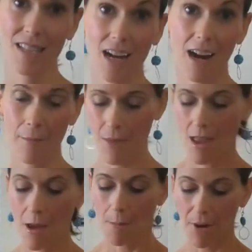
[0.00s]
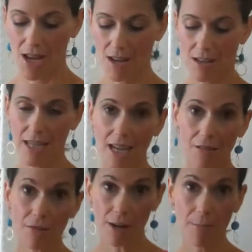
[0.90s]
time, but take
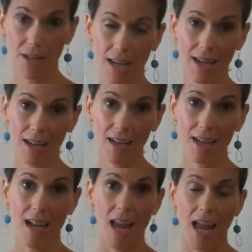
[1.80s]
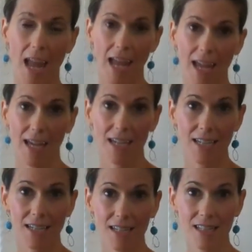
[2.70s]
a ripe banana
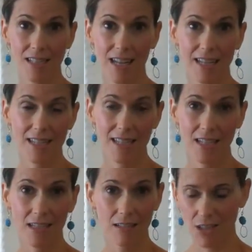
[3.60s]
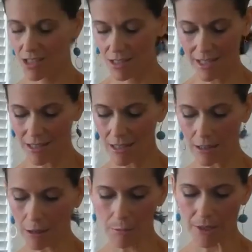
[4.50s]
and slice it, just slice it a
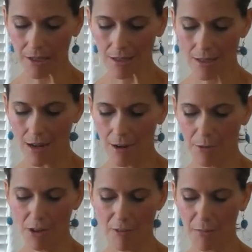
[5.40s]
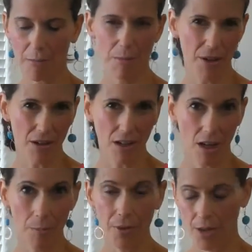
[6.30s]
little bit. You have maybe about a
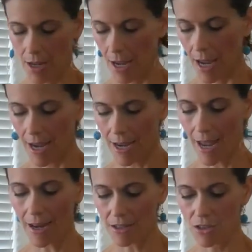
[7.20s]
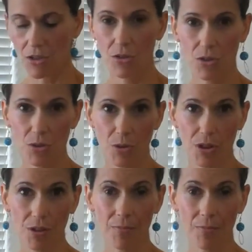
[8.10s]
cup, and add it to your